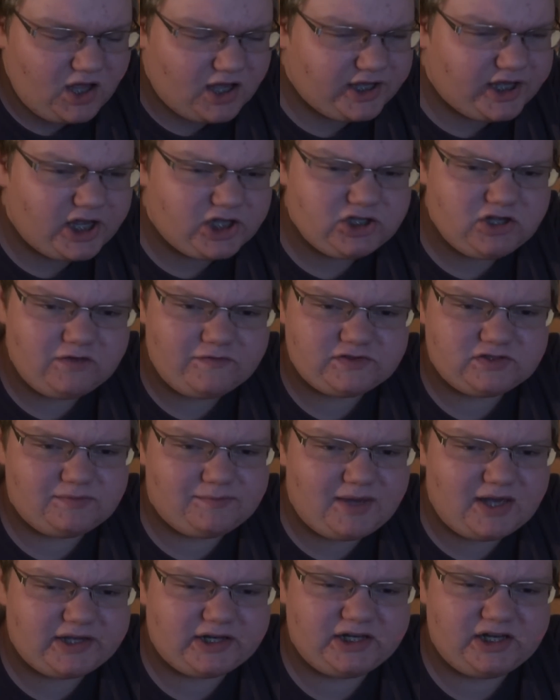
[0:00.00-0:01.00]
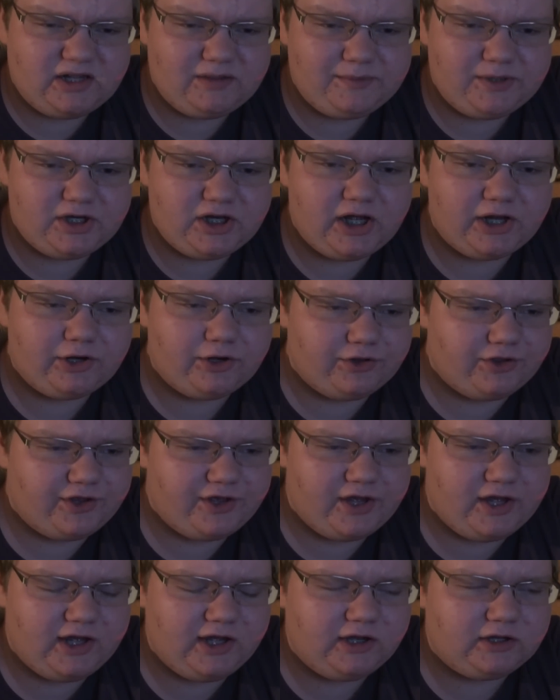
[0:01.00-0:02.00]
I can't tell if it's the macadamia nut or
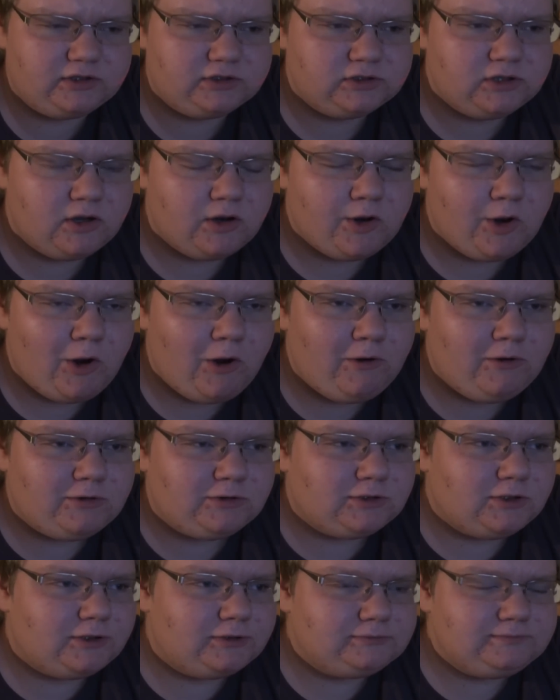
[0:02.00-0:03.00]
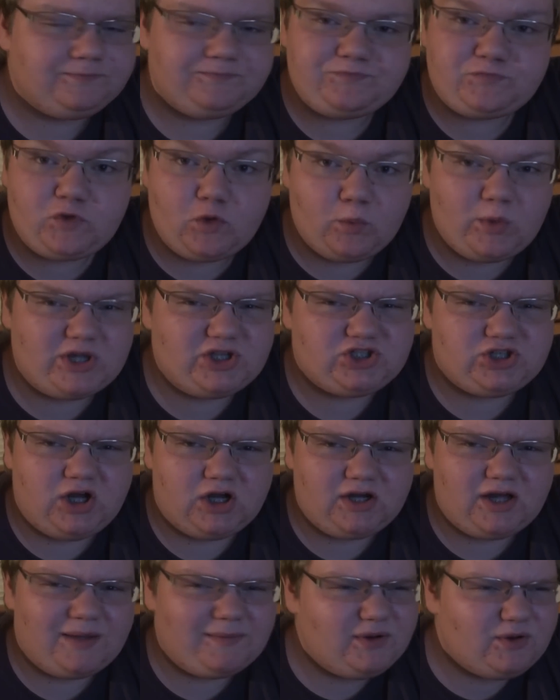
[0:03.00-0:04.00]
the uh, white
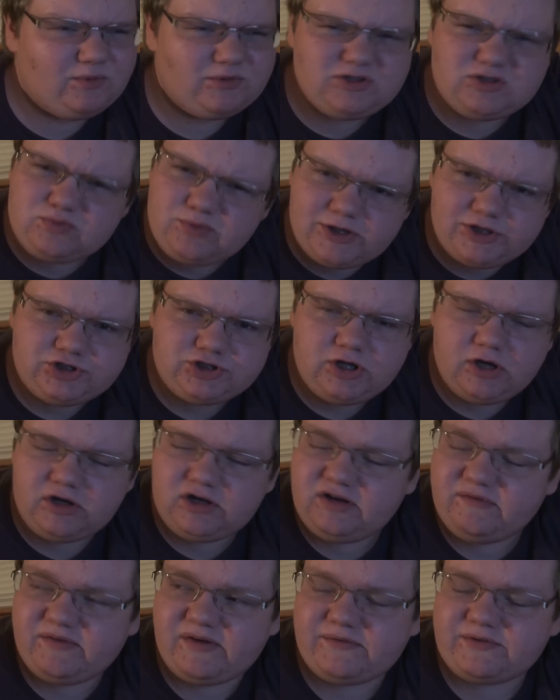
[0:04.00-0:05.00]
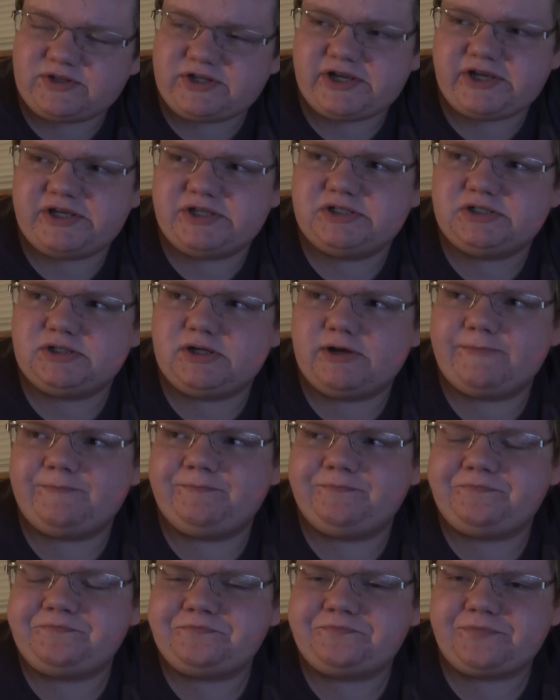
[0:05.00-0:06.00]
chocolate. I mean, does white chocolate even have a taste?
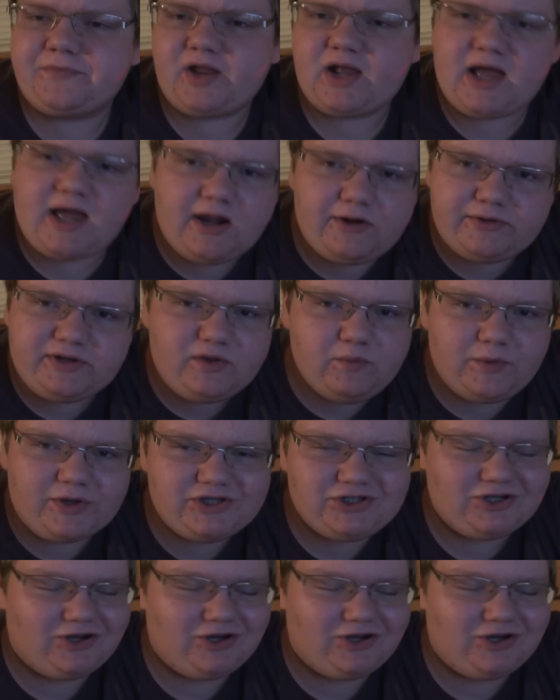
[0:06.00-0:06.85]
I don't eat white